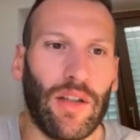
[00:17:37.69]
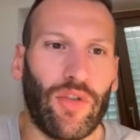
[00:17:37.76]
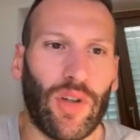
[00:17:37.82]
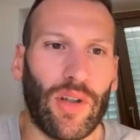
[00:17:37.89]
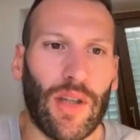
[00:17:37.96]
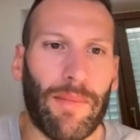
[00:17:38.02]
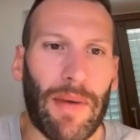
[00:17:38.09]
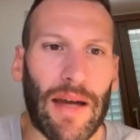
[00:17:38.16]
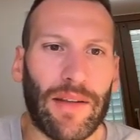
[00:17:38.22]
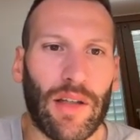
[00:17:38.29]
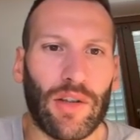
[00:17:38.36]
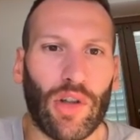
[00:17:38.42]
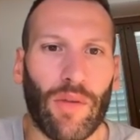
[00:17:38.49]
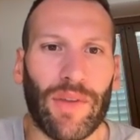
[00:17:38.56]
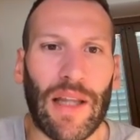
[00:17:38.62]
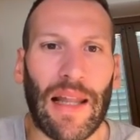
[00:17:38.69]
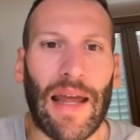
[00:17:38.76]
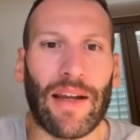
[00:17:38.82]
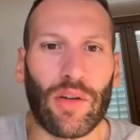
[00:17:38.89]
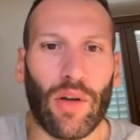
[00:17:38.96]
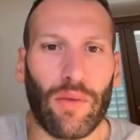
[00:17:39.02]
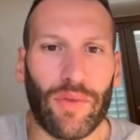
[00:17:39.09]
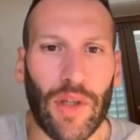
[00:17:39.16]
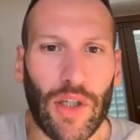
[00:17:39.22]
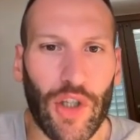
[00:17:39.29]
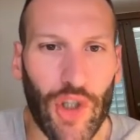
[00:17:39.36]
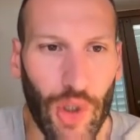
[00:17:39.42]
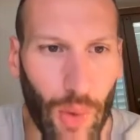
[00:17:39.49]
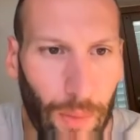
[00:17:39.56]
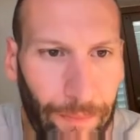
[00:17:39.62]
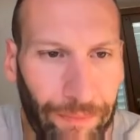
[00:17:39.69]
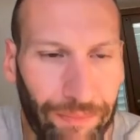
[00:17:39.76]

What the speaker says: is independent of the length of the queue.